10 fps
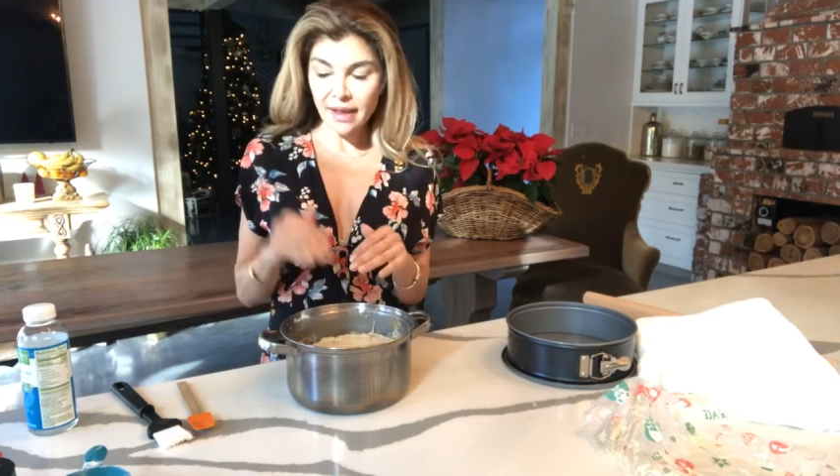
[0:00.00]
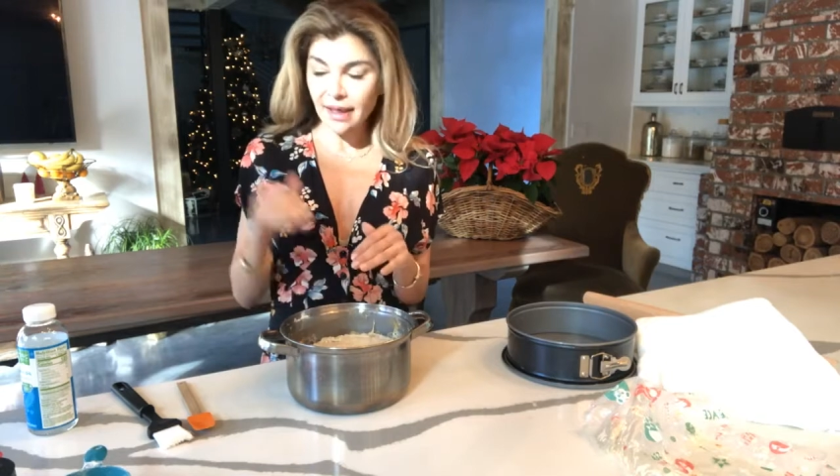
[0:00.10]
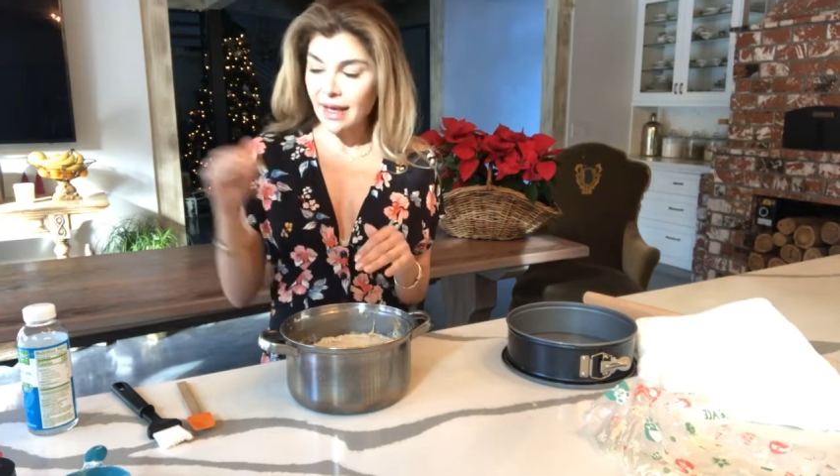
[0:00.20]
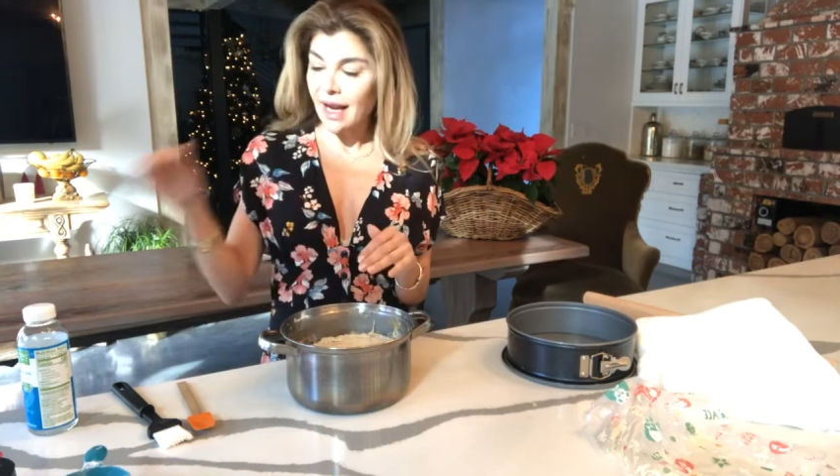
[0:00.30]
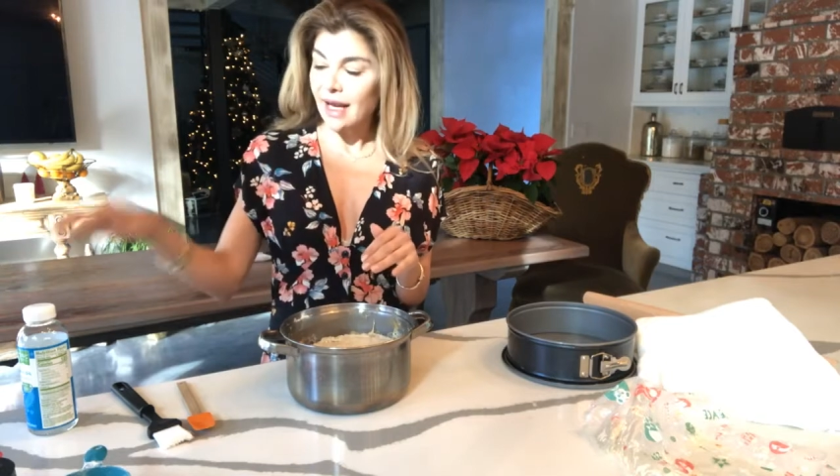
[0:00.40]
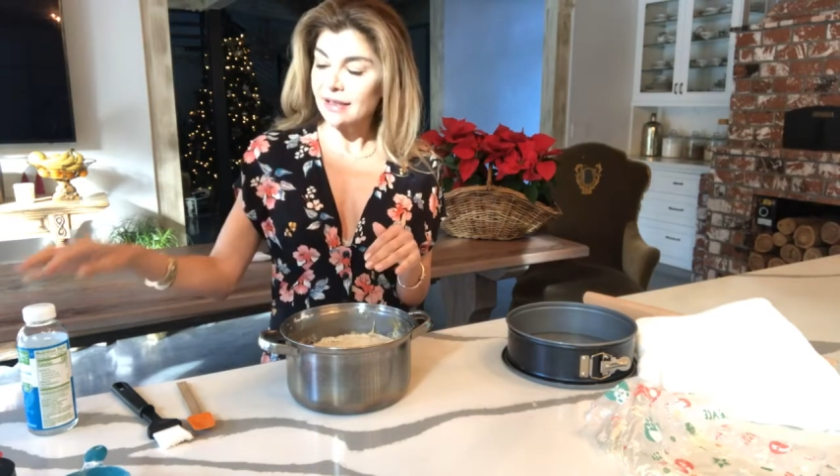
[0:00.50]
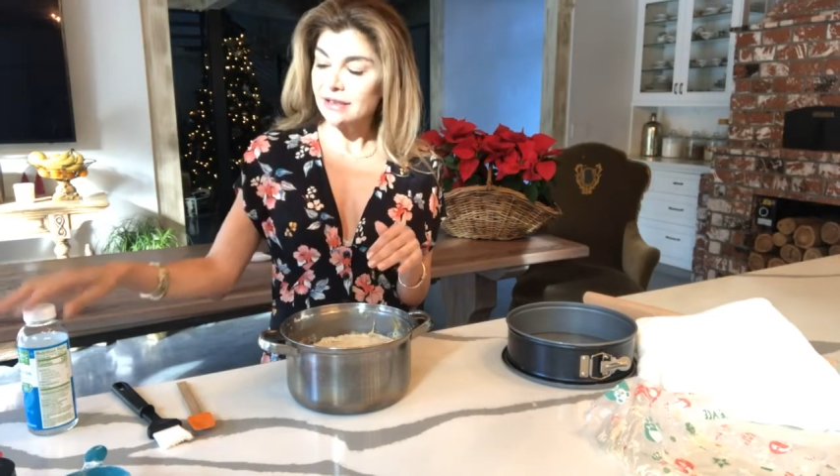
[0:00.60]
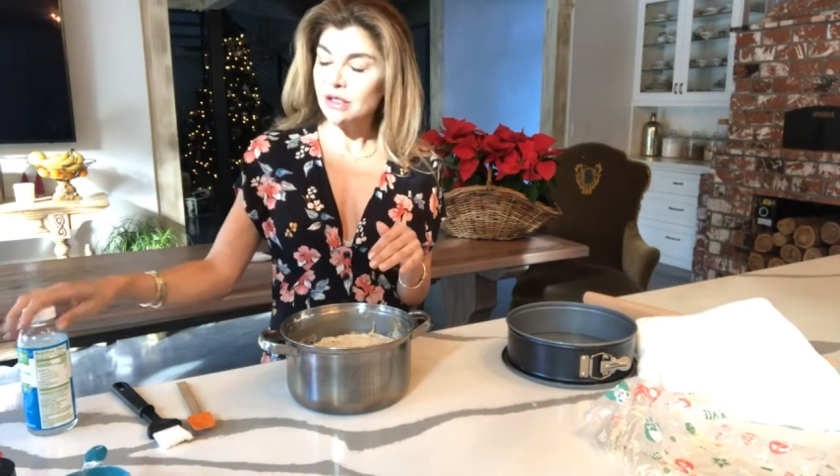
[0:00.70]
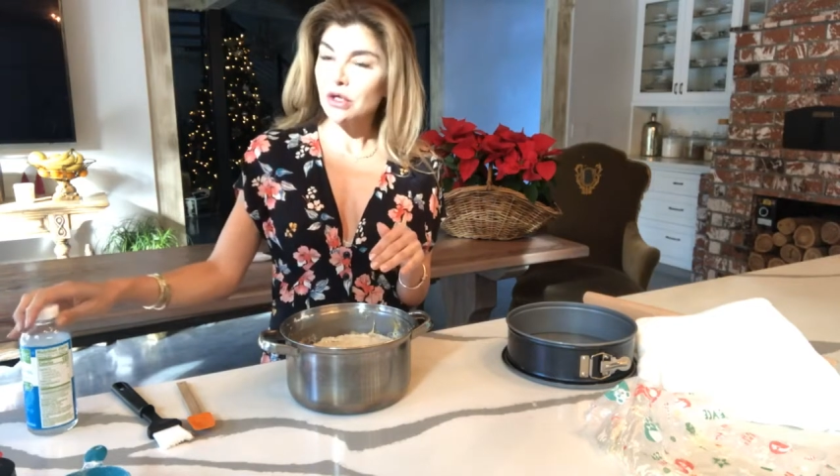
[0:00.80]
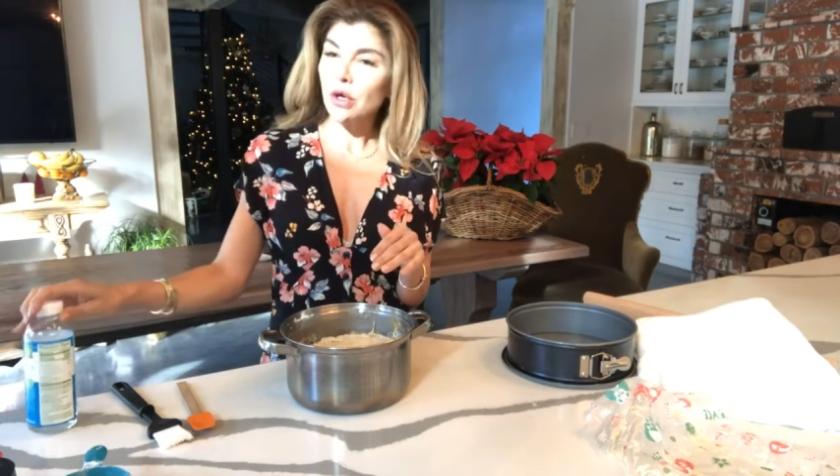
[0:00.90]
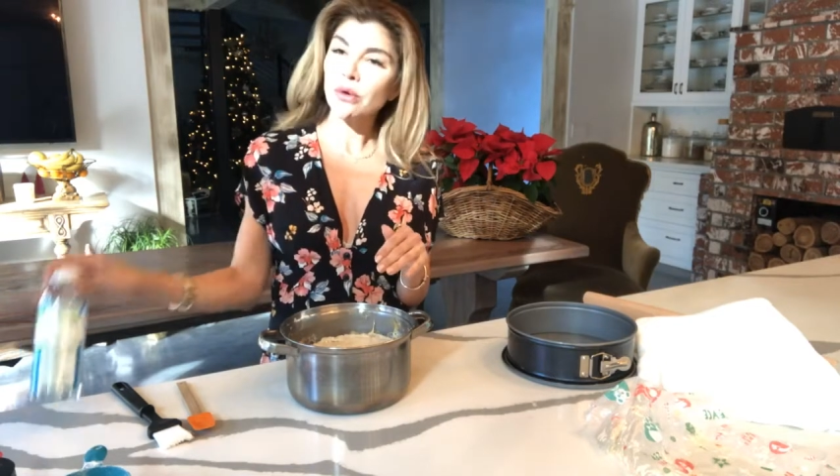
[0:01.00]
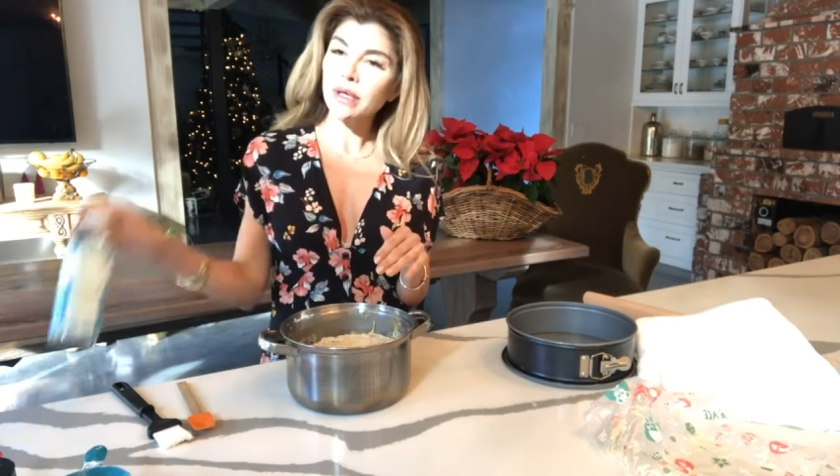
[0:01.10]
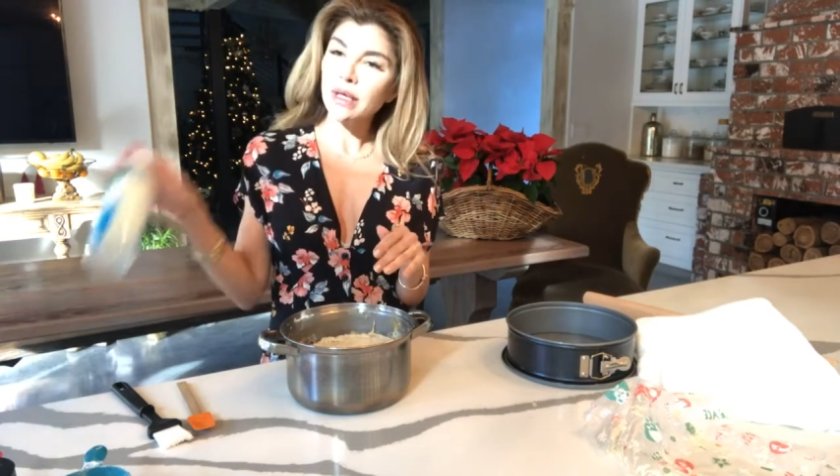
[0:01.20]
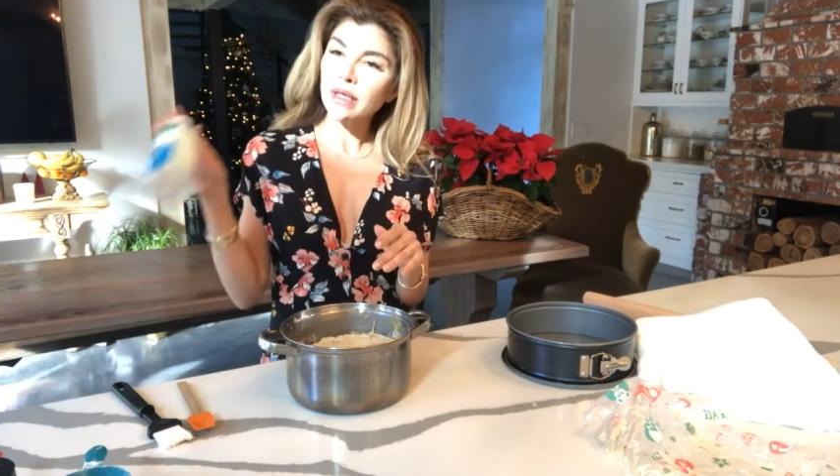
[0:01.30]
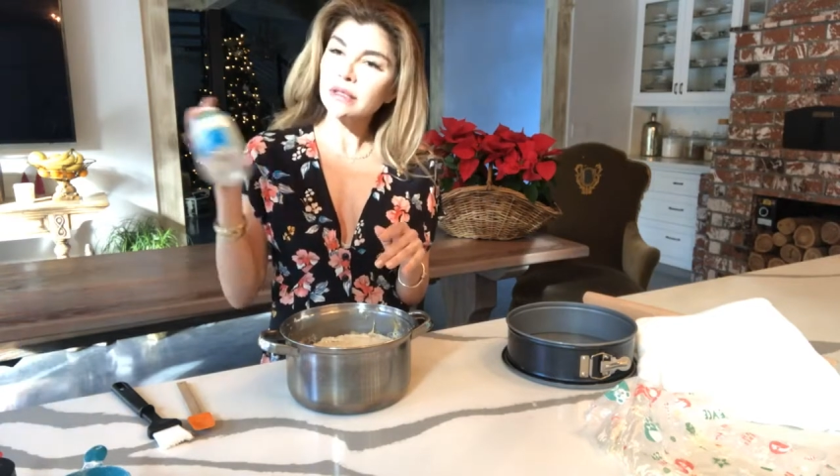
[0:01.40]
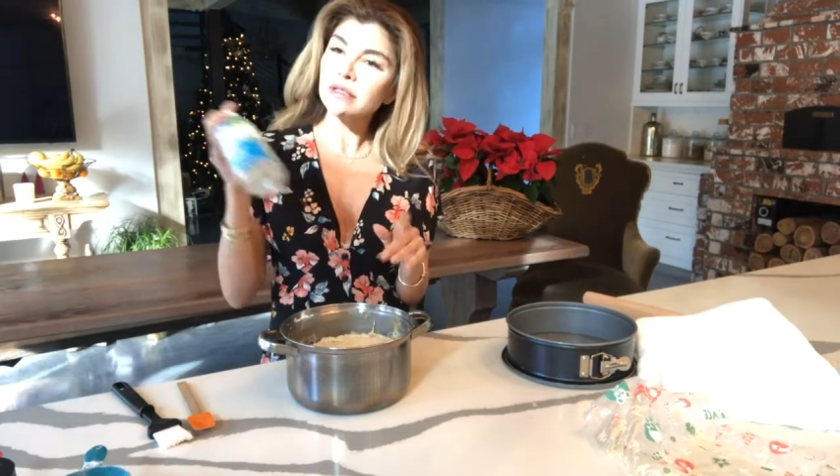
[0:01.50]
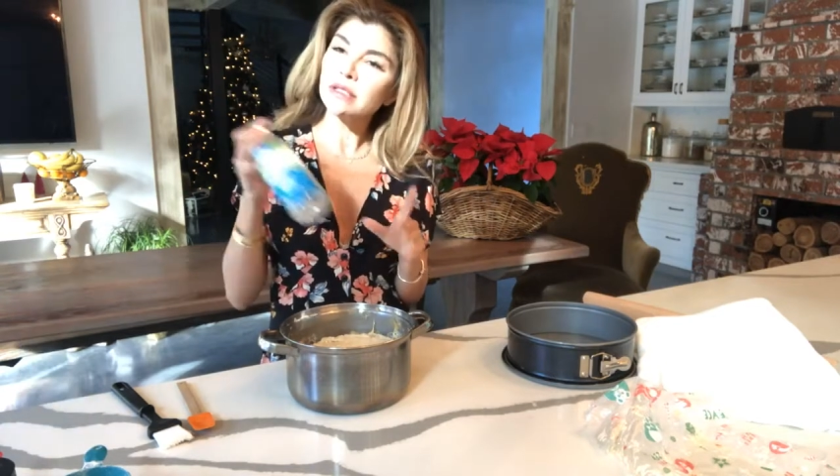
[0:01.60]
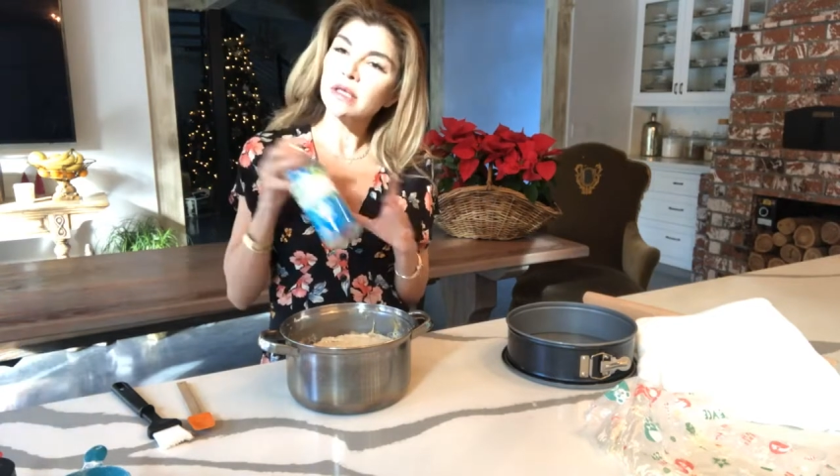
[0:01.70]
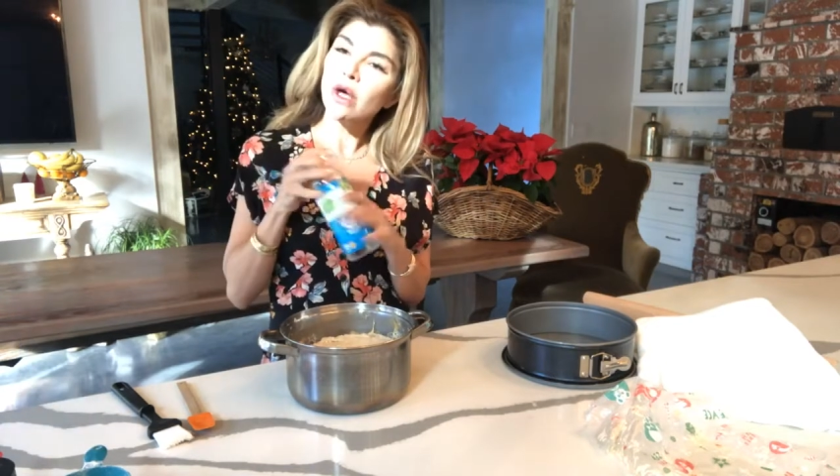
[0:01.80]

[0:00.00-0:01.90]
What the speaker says: it has coconut